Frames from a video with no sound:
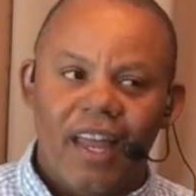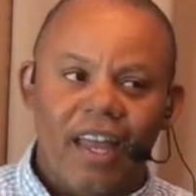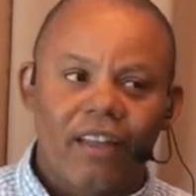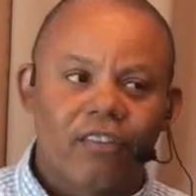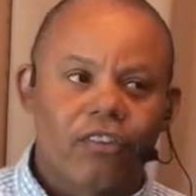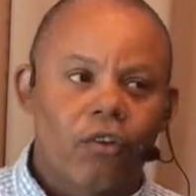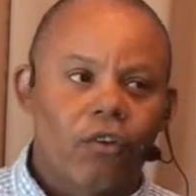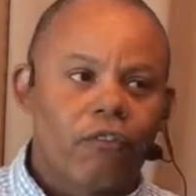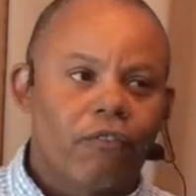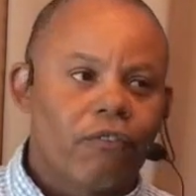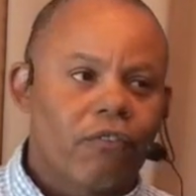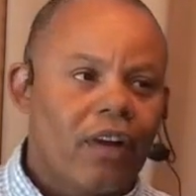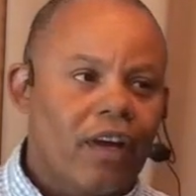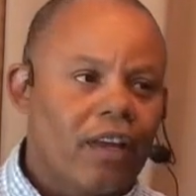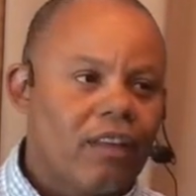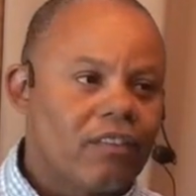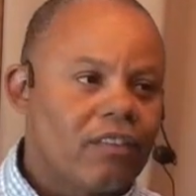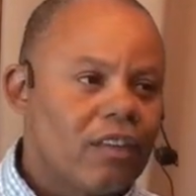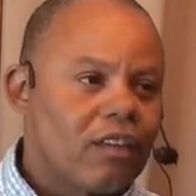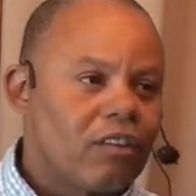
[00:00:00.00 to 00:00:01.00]
And so it
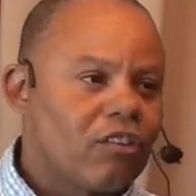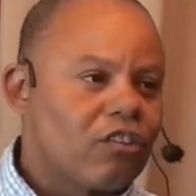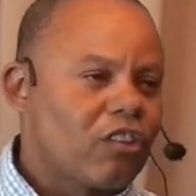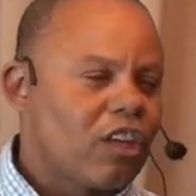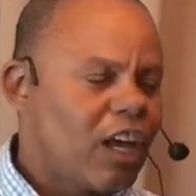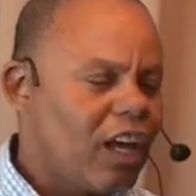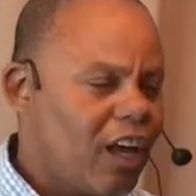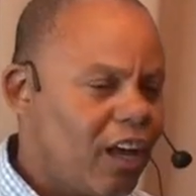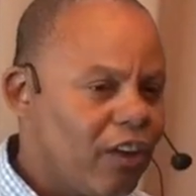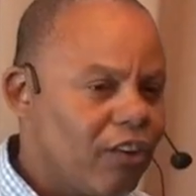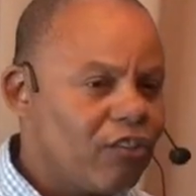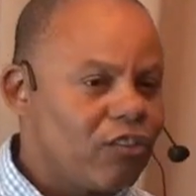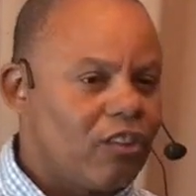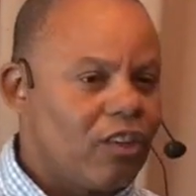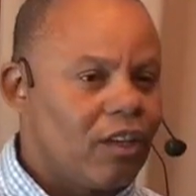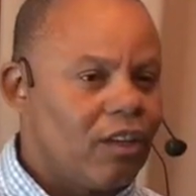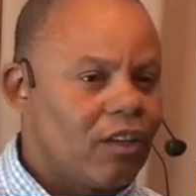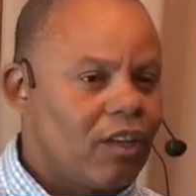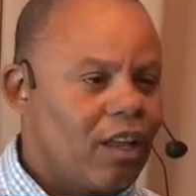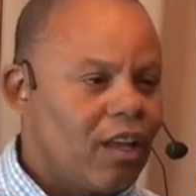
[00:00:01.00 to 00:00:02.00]
finds it
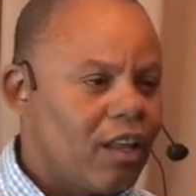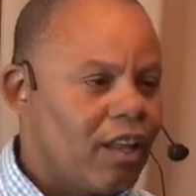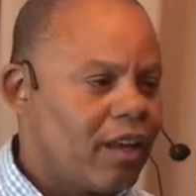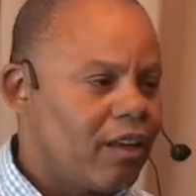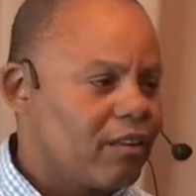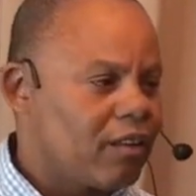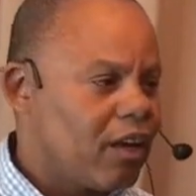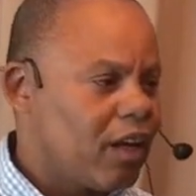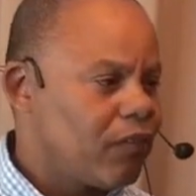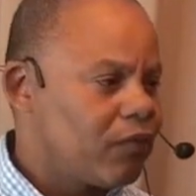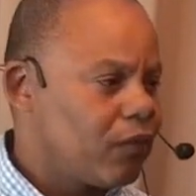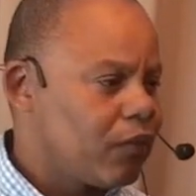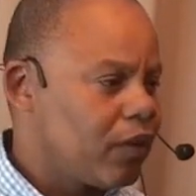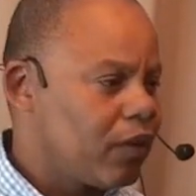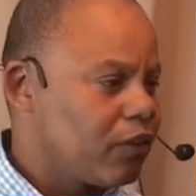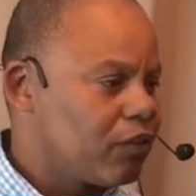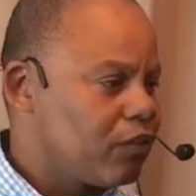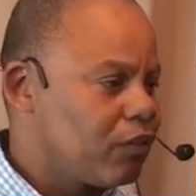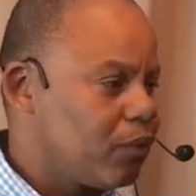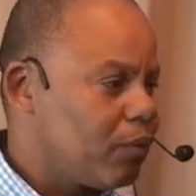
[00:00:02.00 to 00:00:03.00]
challenging a lot of time for
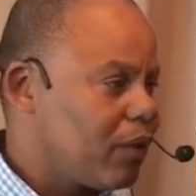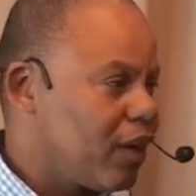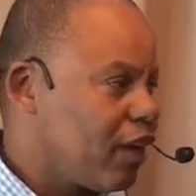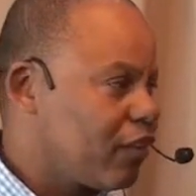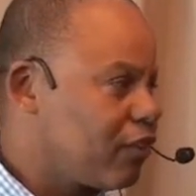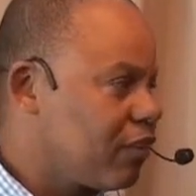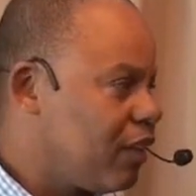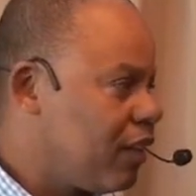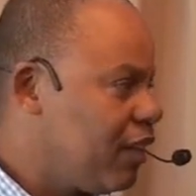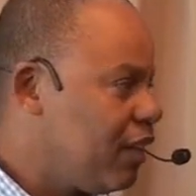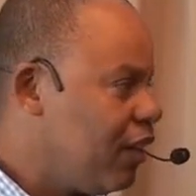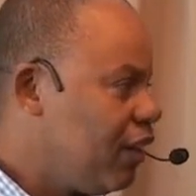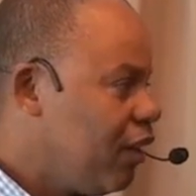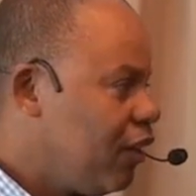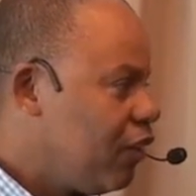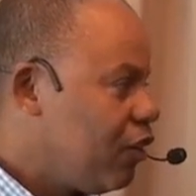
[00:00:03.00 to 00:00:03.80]
us to actually